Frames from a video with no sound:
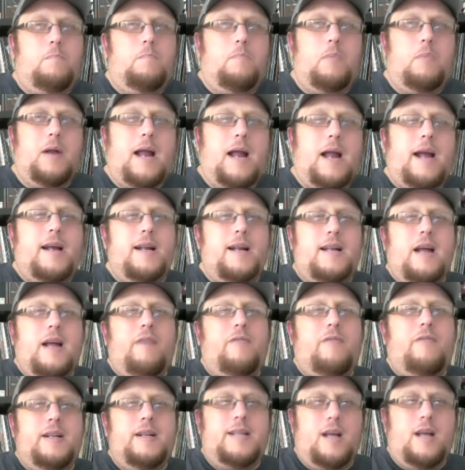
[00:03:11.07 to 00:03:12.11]
But I could
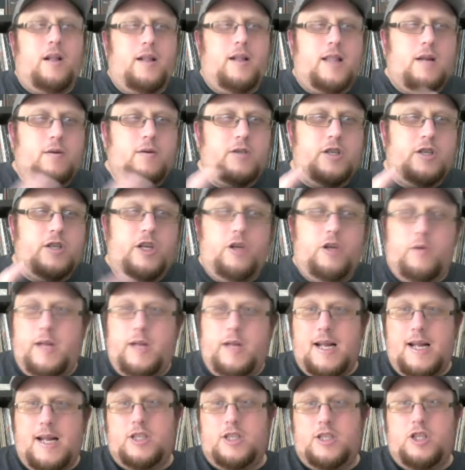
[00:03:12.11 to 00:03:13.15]
definitely tell that there was a
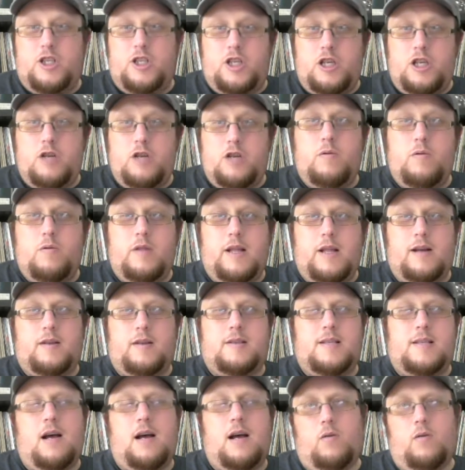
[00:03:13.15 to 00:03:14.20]
uniqueness to their
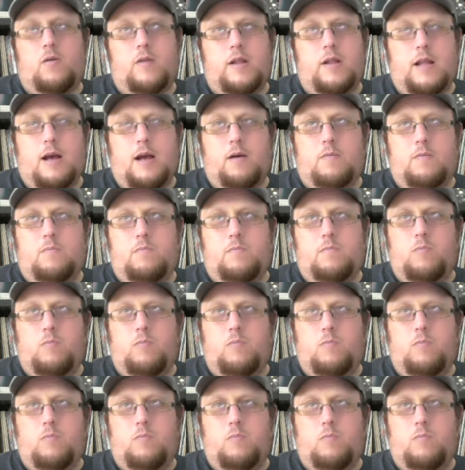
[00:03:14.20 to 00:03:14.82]
sound that